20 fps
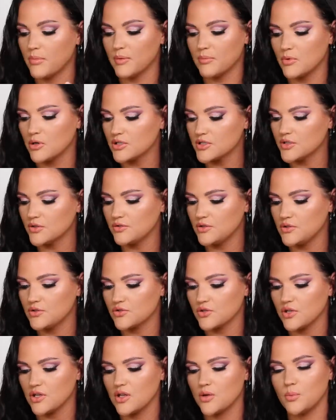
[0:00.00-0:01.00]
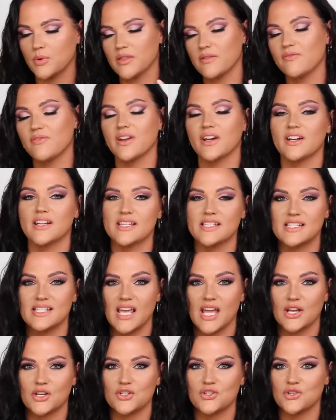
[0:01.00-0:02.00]
but more so neutral with various
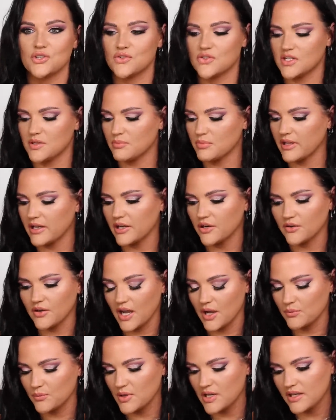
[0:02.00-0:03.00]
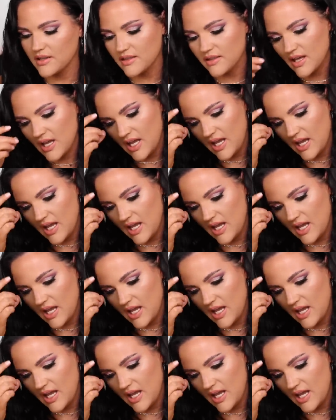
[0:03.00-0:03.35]
textures to play around with.